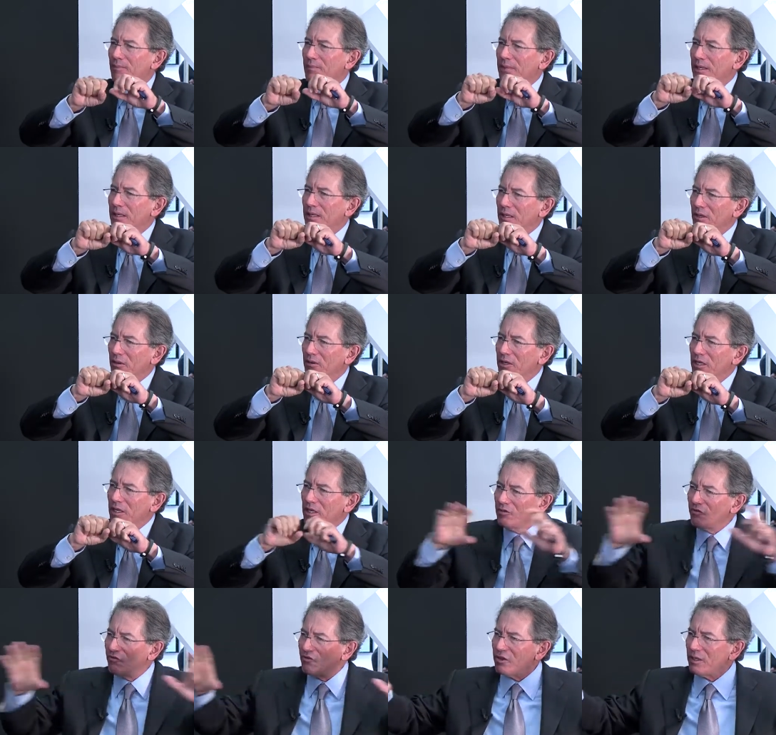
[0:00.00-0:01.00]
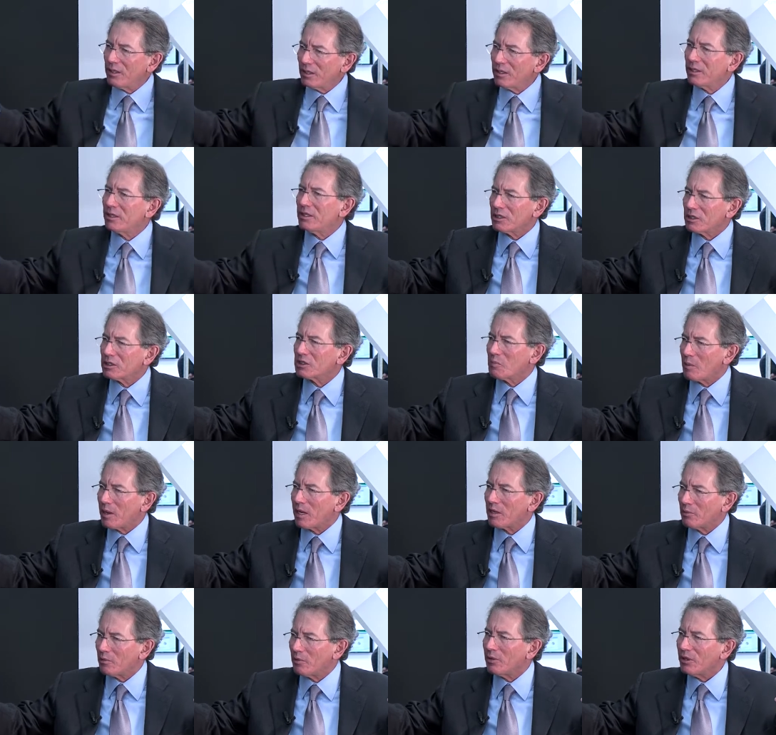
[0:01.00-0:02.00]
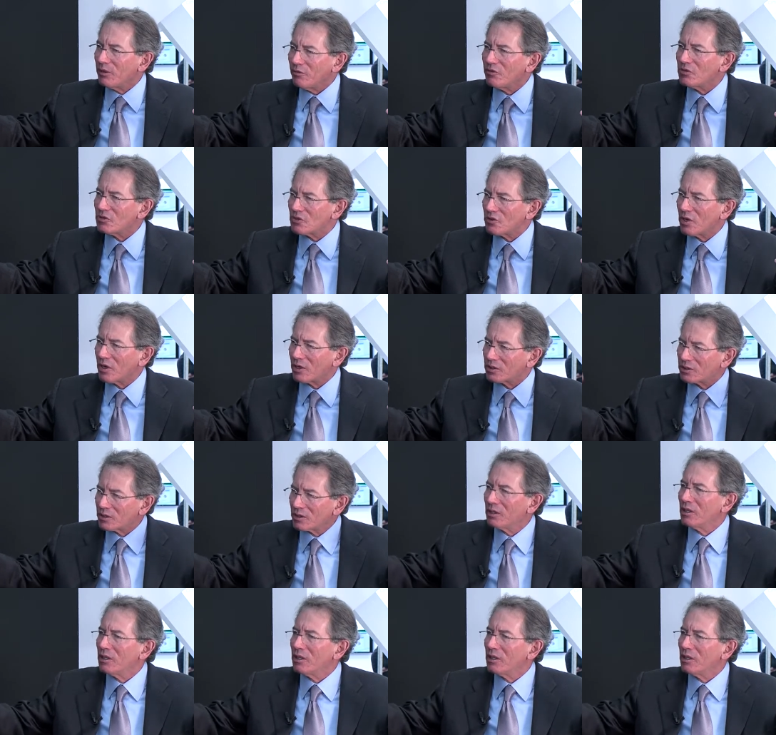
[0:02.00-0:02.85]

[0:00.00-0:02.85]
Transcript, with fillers: you know, infinitely expandable infrastructure,